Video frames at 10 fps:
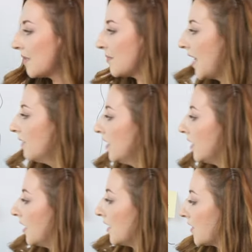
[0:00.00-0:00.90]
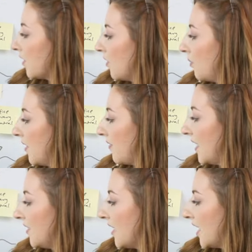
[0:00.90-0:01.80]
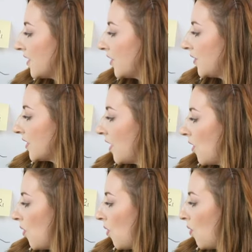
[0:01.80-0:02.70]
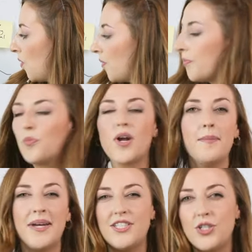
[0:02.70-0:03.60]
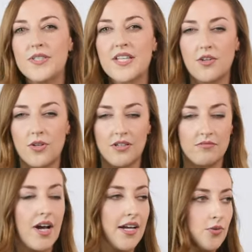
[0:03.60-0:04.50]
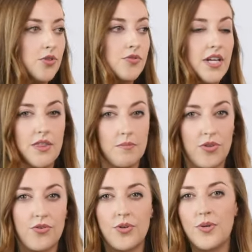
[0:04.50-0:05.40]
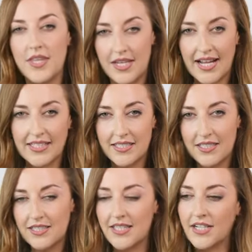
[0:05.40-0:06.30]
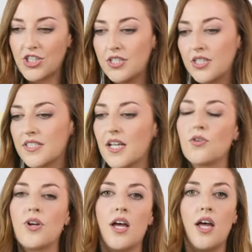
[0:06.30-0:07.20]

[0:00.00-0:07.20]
now. Okay, perfect. So we have internet is too slow. What I might do is I'm gonna read them through in the next section, because I'm gonna